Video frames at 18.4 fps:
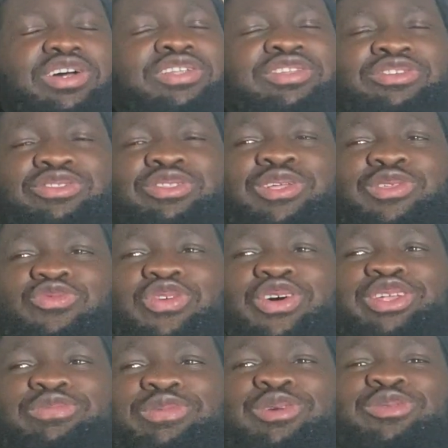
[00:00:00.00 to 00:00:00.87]
Oh, this sounds
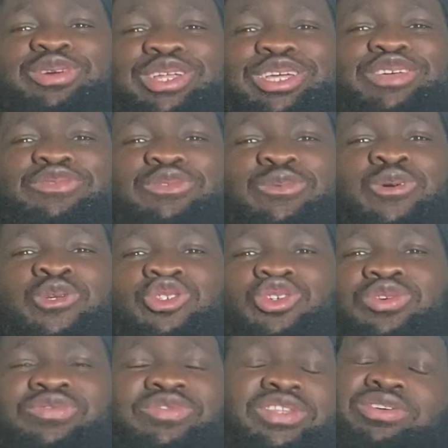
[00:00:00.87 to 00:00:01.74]
funny, but we're going to give you more
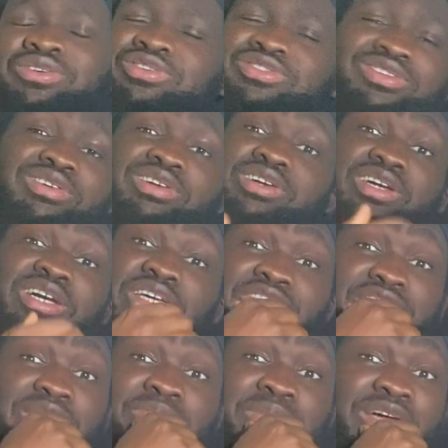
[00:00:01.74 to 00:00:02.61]
drill videos. Like,
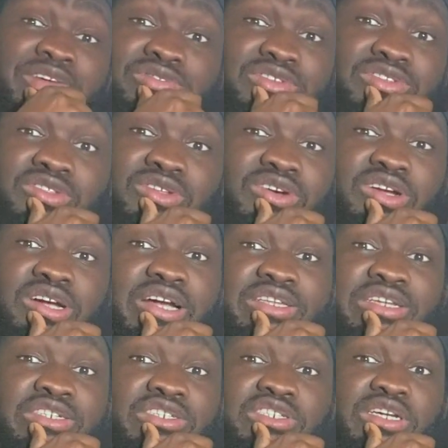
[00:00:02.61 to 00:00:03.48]
because I might have to start
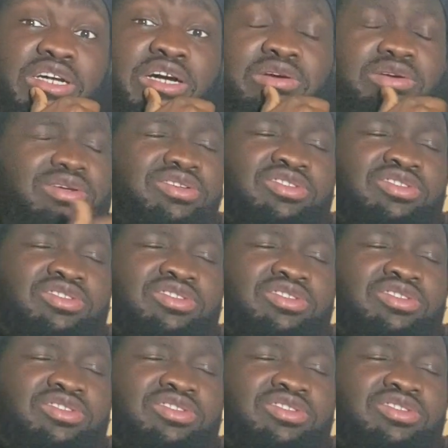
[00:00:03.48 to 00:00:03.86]
cutting that shit out.